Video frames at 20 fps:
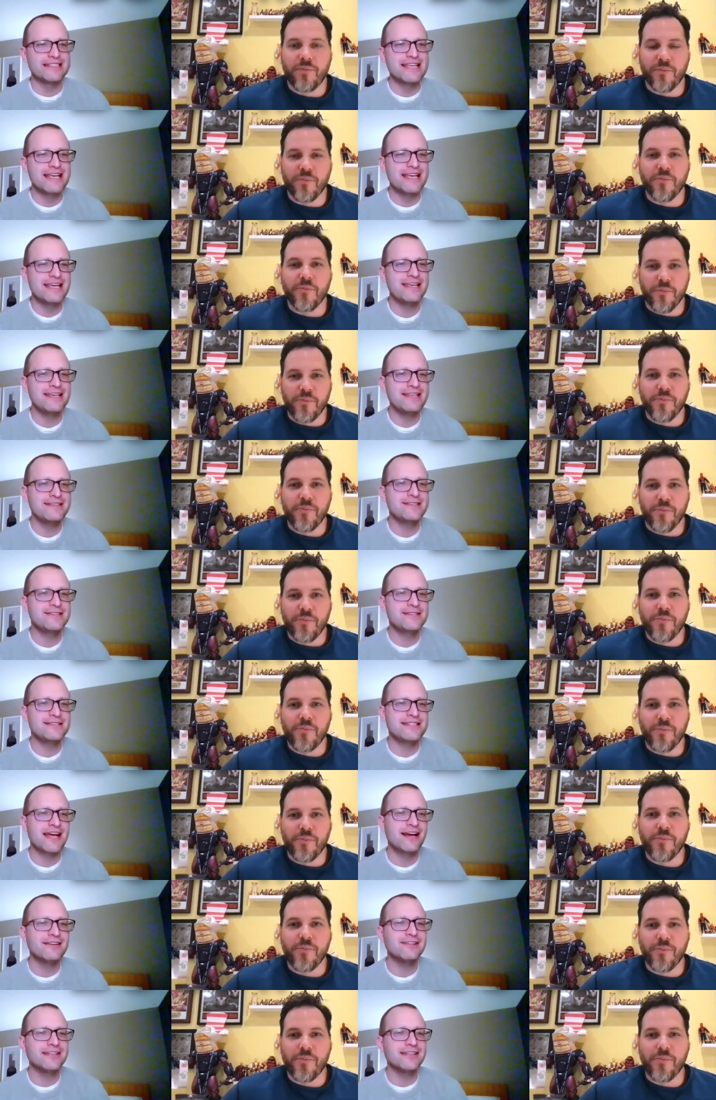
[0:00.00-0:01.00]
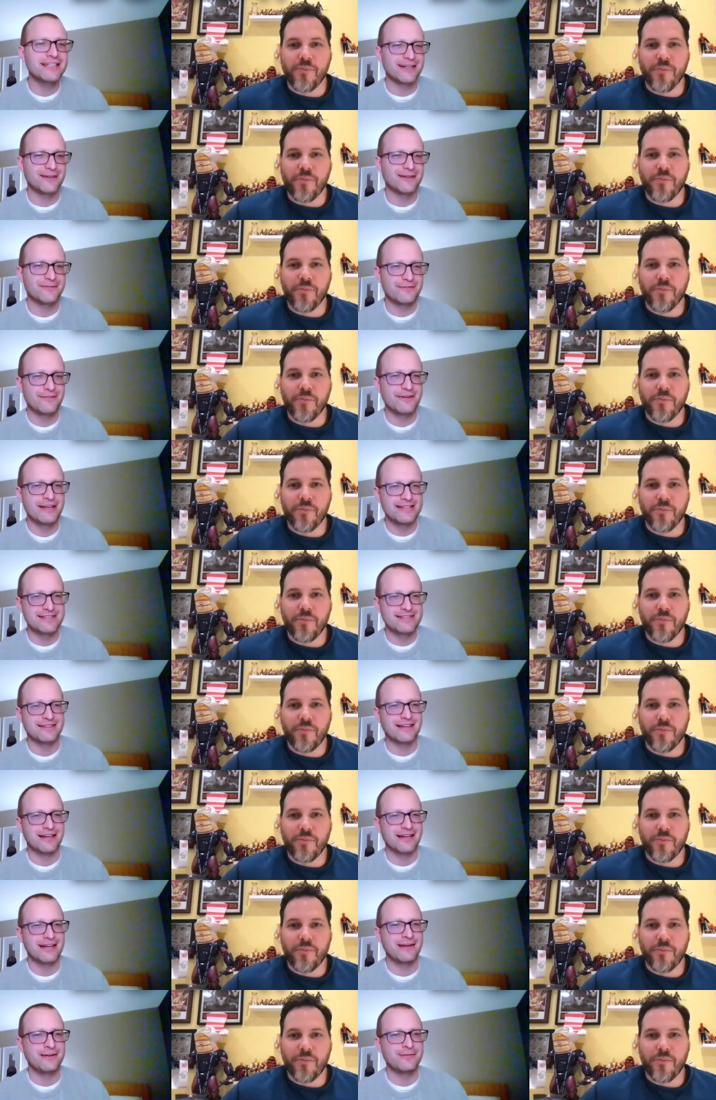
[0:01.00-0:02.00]
Speaker 1: is his telling of his
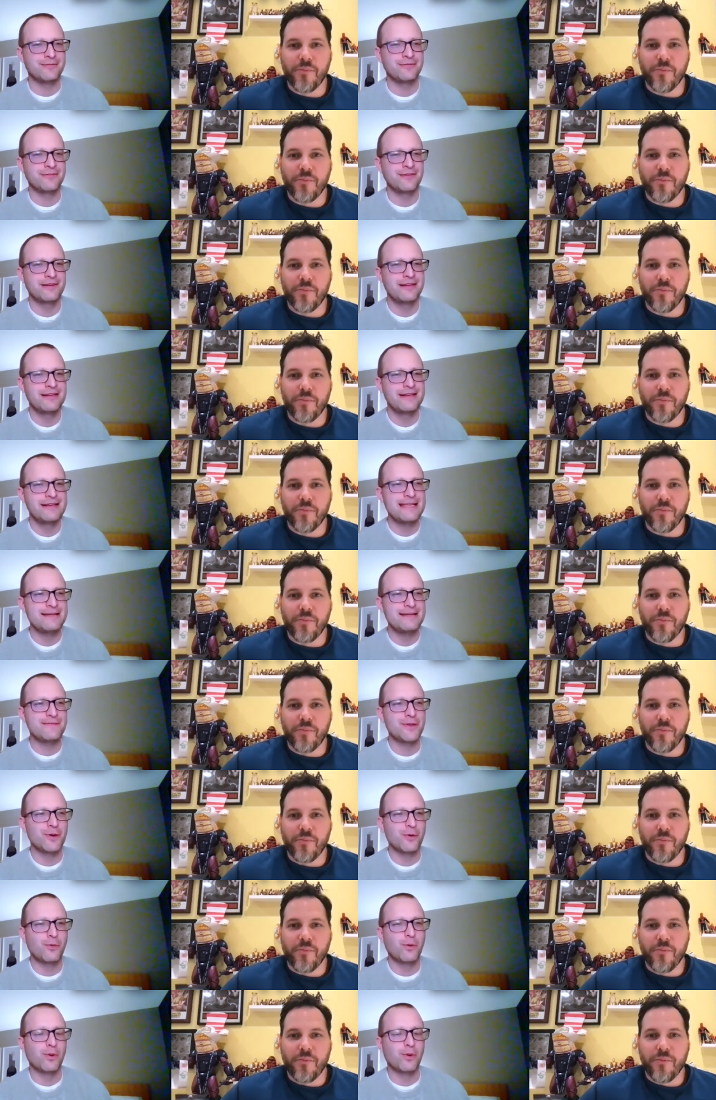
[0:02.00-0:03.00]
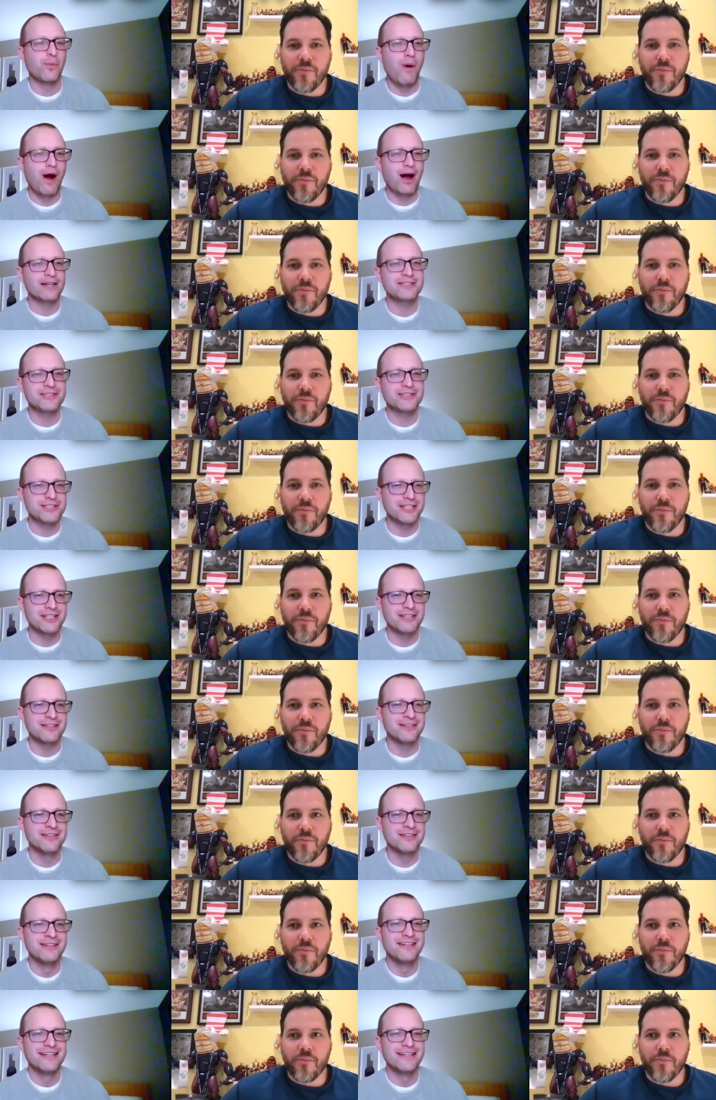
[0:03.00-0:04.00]
life even though we're
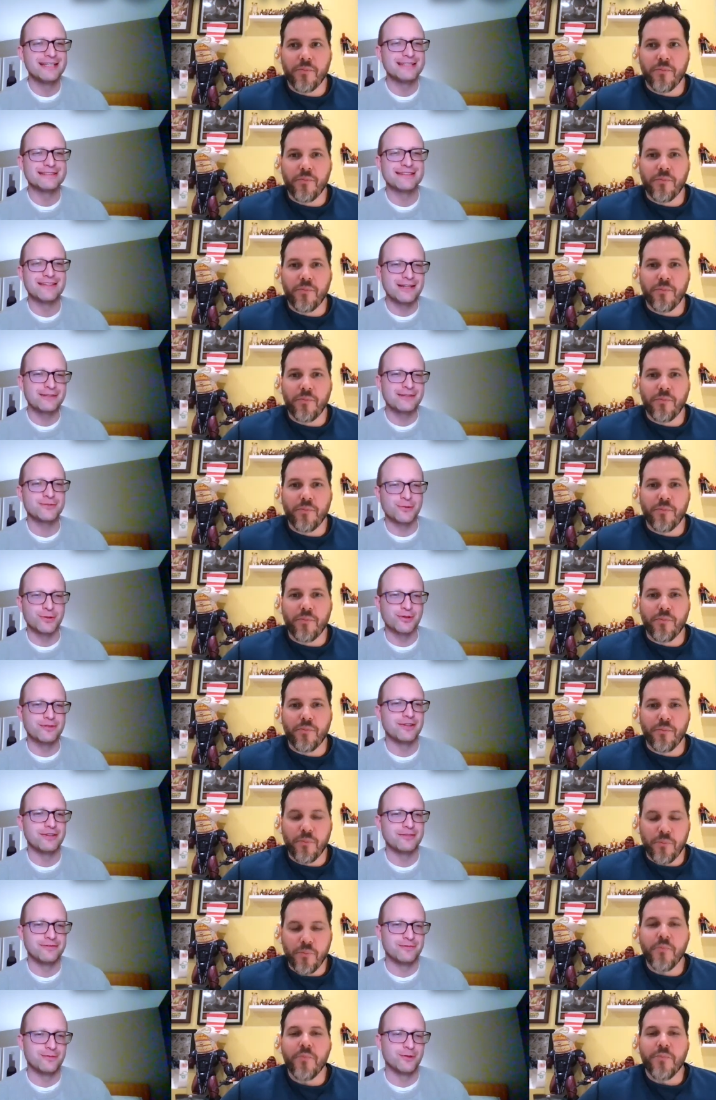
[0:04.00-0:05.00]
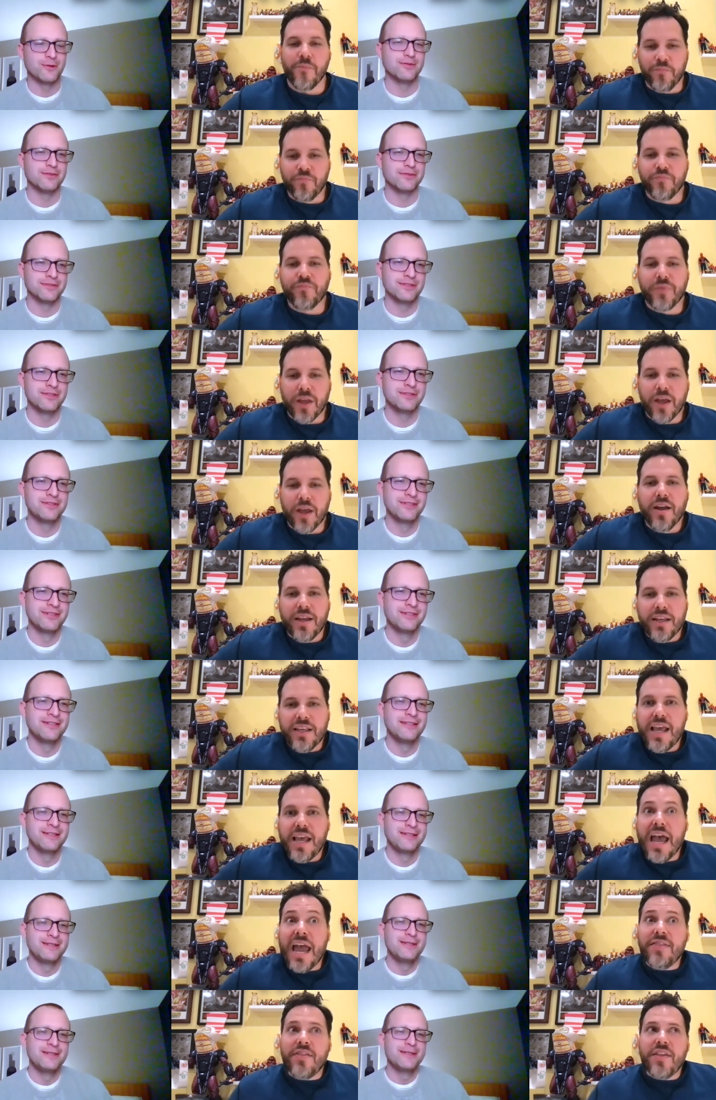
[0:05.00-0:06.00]
watching his life sort of unfold
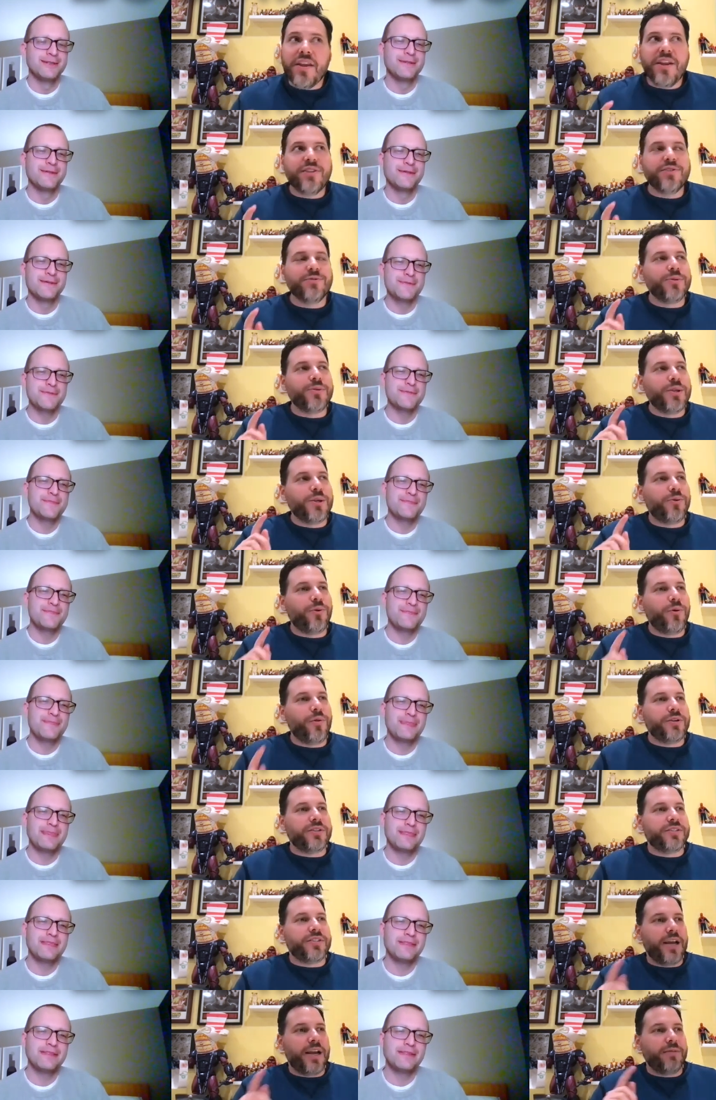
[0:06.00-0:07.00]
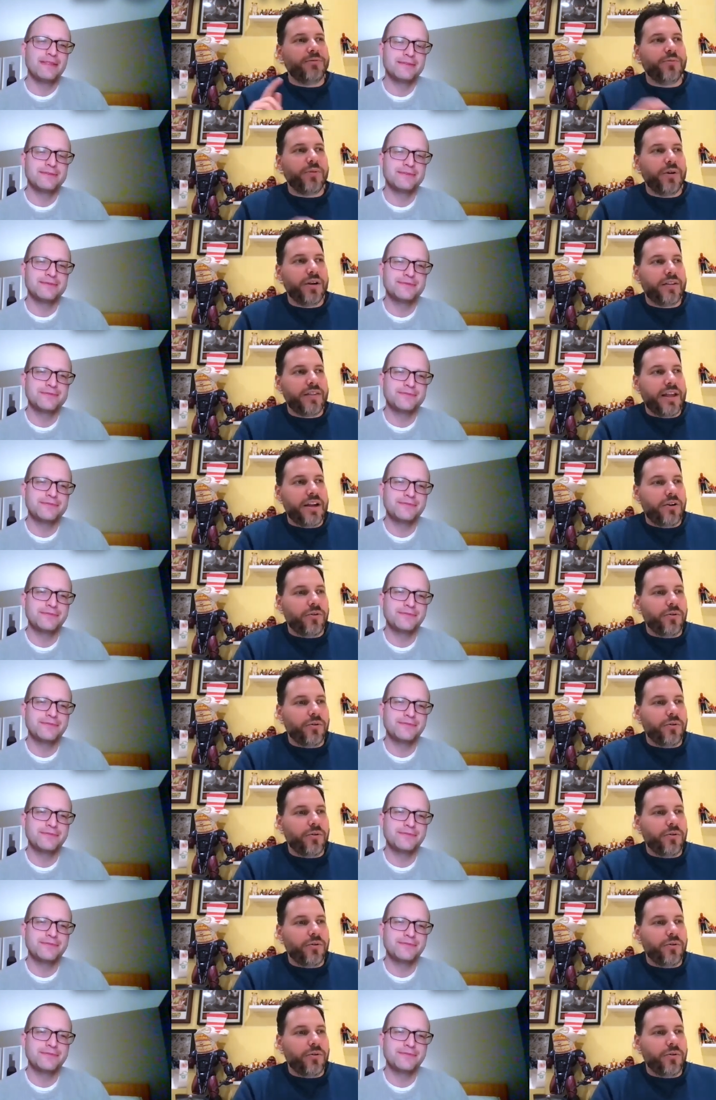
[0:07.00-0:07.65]
Speaker 2: yeah and then it's really cool there's times where then it'll